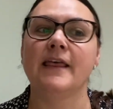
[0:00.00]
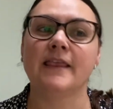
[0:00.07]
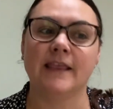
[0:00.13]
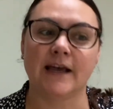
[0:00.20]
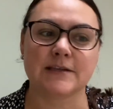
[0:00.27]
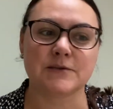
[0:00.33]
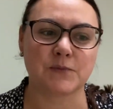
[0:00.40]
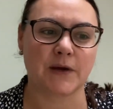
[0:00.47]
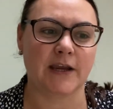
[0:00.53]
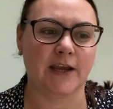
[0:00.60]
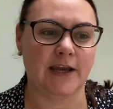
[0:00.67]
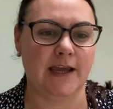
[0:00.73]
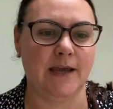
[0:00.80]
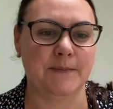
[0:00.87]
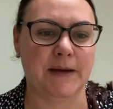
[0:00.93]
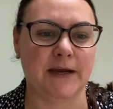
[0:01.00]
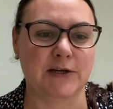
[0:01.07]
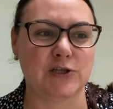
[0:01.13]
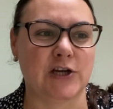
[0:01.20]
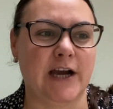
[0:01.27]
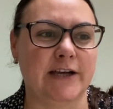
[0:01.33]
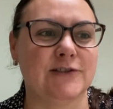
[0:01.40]
That's why you're here, my
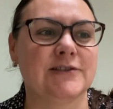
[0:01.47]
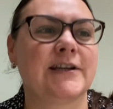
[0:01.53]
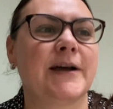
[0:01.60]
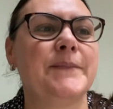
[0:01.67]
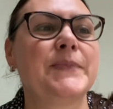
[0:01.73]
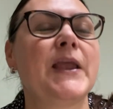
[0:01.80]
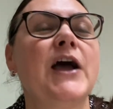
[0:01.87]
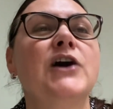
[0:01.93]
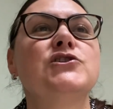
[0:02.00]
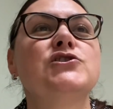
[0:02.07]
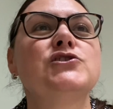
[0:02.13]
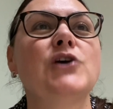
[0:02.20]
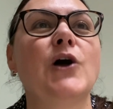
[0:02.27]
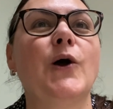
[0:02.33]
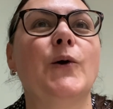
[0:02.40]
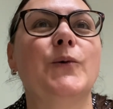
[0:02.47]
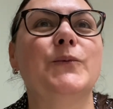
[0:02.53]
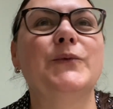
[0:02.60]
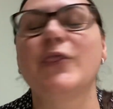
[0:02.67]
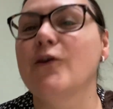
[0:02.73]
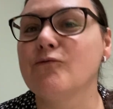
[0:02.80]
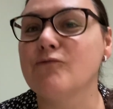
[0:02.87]
child. So
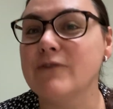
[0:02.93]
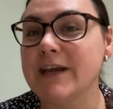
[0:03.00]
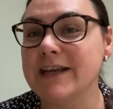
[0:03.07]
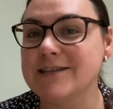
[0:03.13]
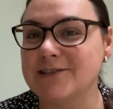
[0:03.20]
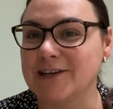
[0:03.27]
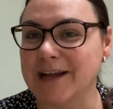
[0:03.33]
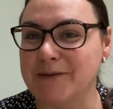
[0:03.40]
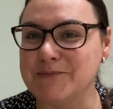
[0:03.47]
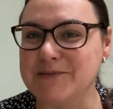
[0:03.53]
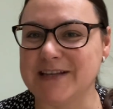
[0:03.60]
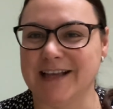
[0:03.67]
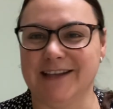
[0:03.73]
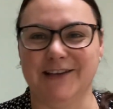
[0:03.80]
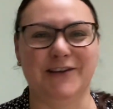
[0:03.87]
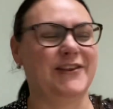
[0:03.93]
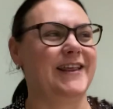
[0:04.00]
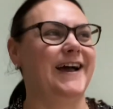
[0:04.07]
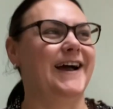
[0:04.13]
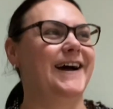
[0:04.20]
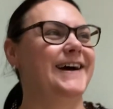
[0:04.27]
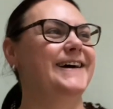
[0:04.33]
the reason I'm telling you
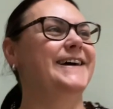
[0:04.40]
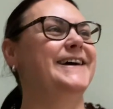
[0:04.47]
that,